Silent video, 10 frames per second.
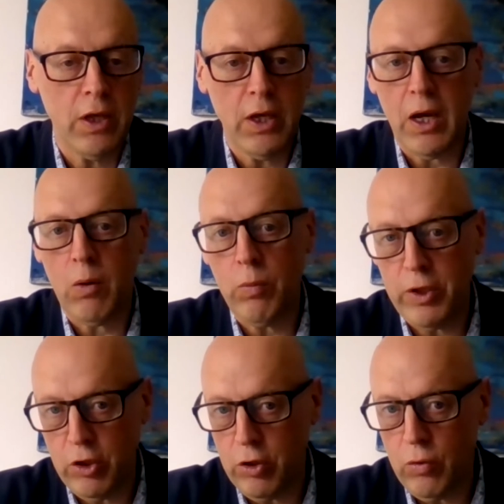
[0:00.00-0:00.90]
And what we
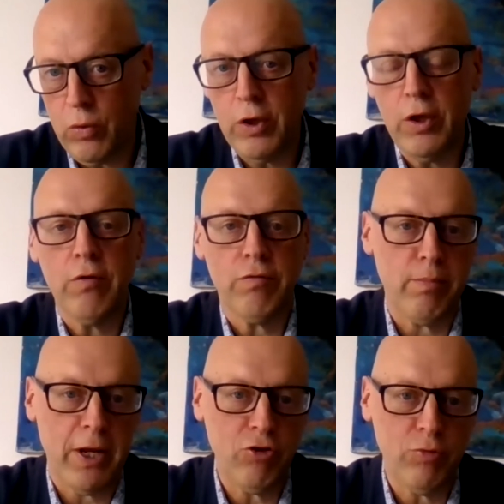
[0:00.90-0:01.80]
know from
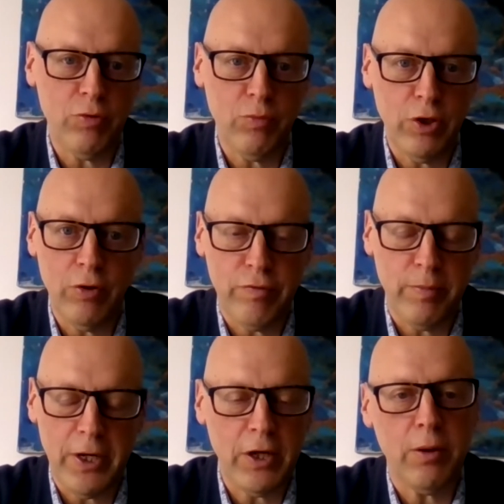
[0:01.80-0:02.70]
management, and we know from
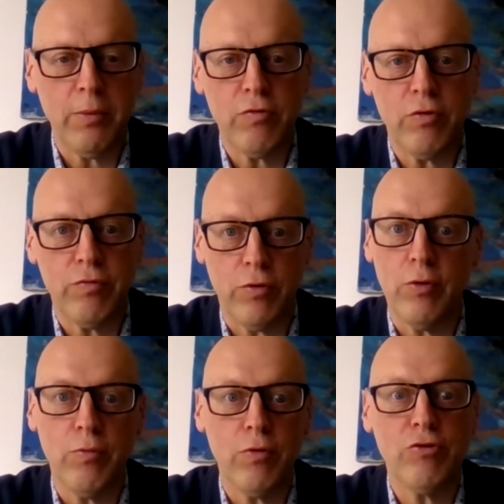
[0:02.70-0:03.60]
economics for
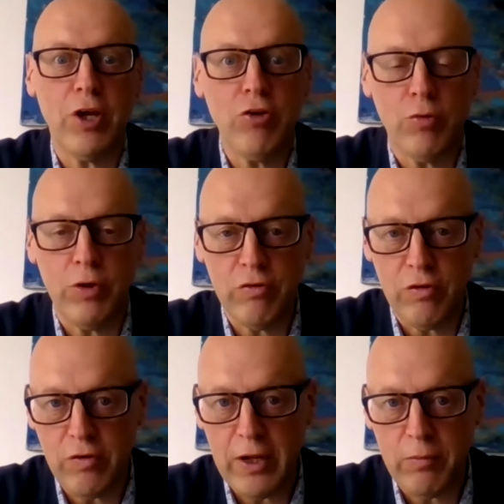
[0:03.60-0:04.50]
centuries
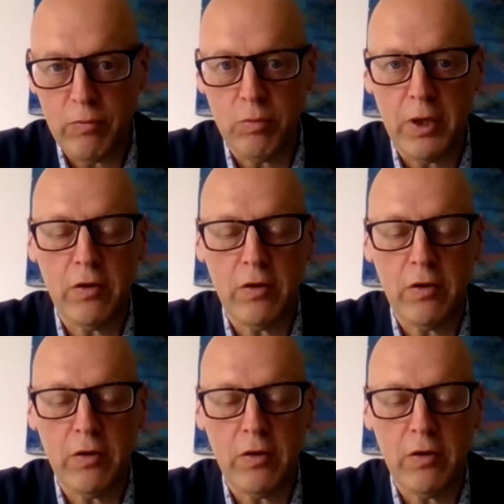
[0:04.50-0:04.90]
since Adam Smith,